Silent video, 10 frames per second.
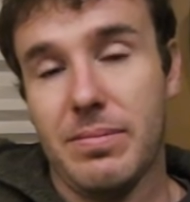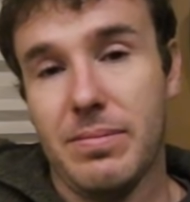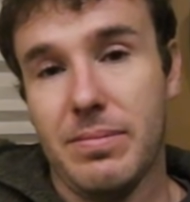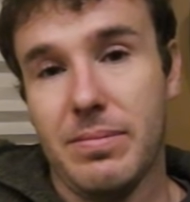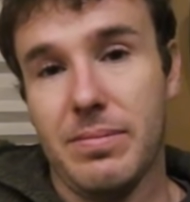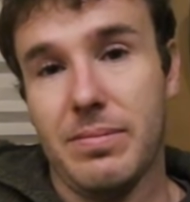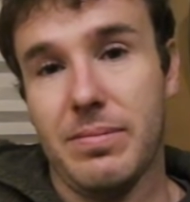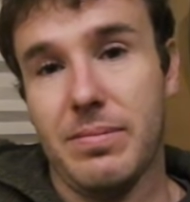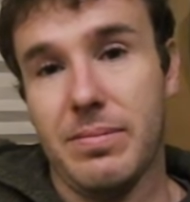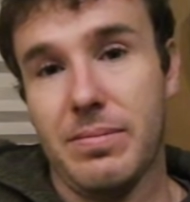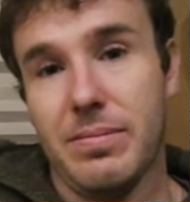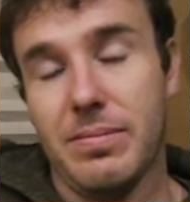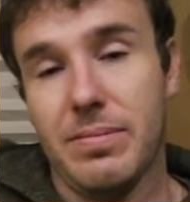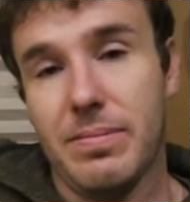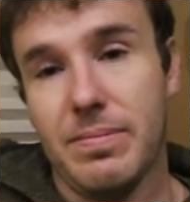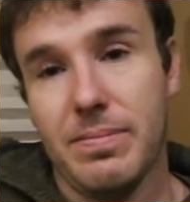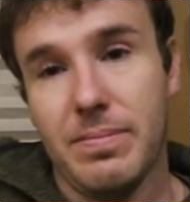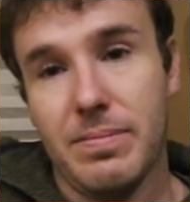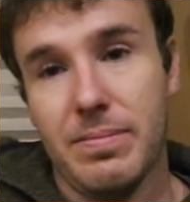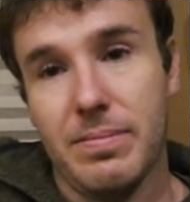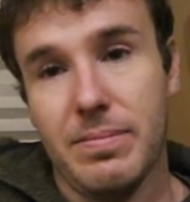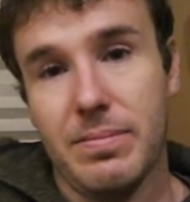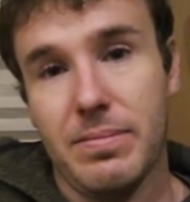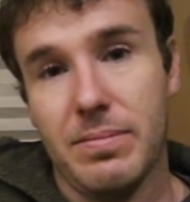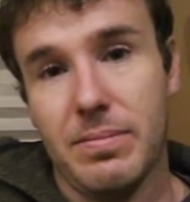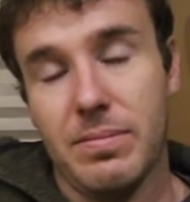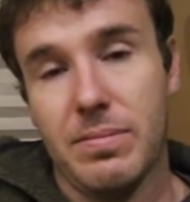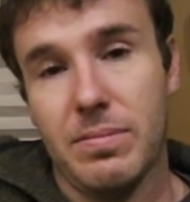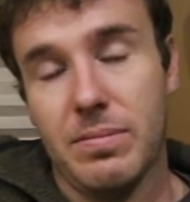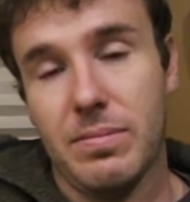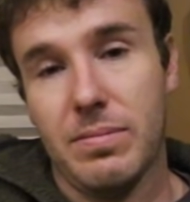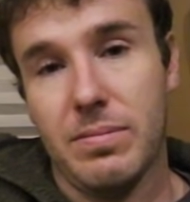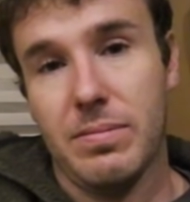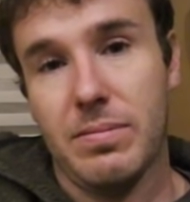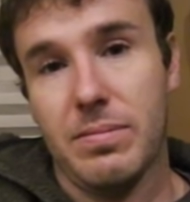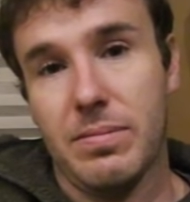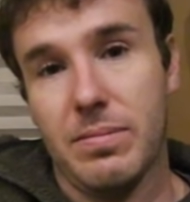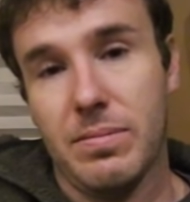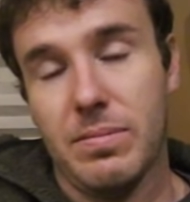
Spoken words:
No words are spoken by the person on screen.